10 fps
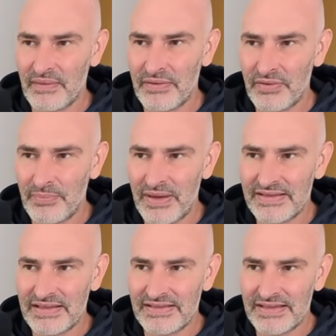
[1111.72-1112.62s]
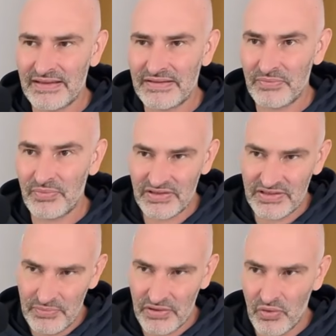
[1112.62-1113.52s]
So he plays e6, which
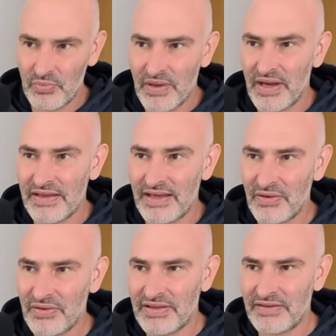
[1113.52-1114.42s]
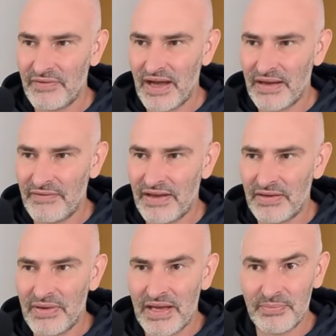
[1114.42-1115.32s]
seems normal. I take on d5, he
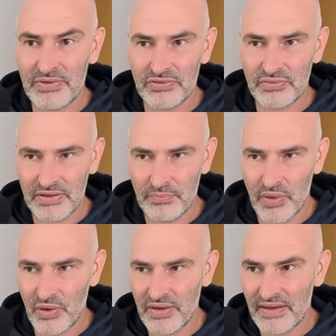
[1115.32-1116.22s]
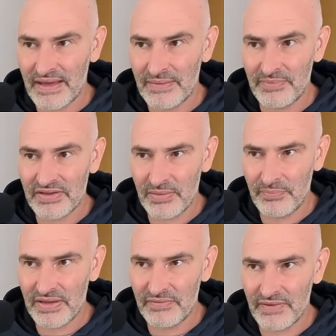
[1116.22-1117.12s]
recaptures with the pawn, and
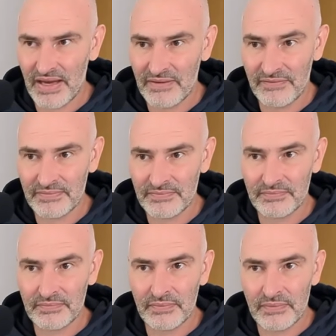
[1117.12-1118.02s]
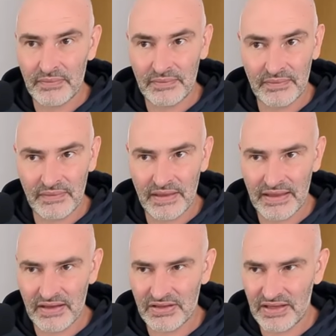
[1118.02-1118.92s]
bishop b5.
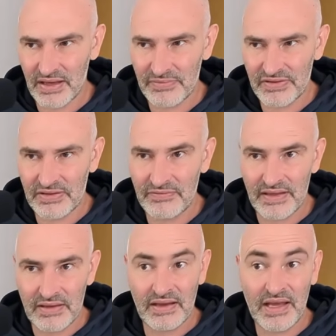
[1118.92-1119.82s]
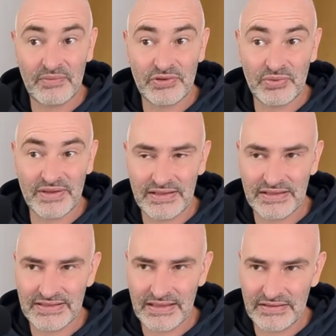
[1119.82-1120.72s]
Here she comes to defend her knight with queen
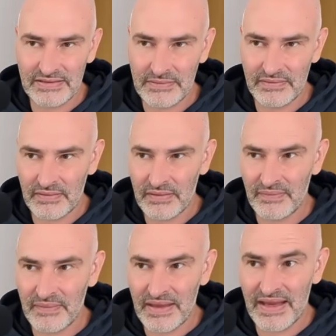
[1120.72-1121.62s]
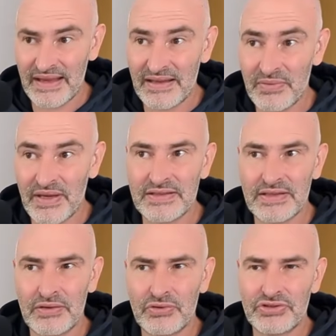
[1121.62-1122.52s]
d6. And that's when I
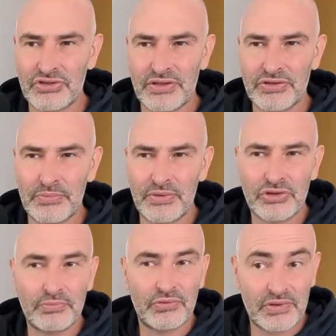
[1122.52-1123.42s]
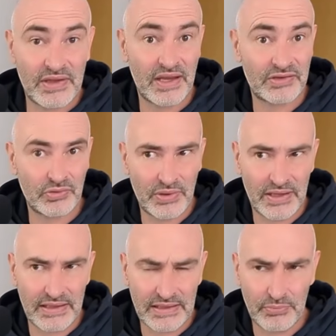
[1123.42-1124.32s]
start to exchange the bishop for the knight to
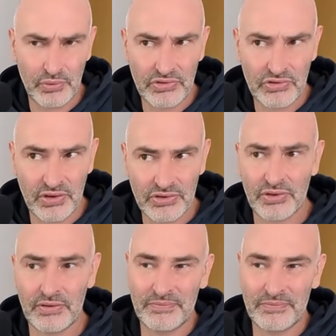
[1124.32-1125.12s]
weaken his pawn structure.